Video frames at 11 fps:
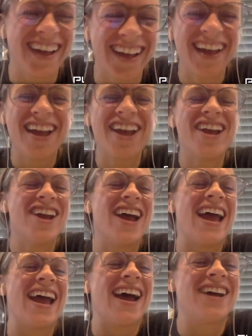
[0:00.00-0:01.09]

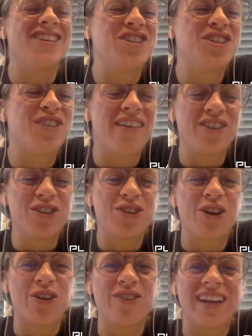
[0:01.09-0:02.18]
Do you have a new
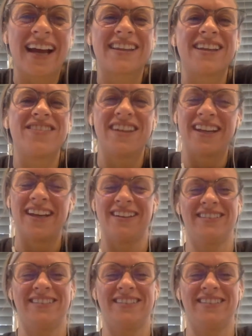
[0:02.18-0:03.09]
COVID activity?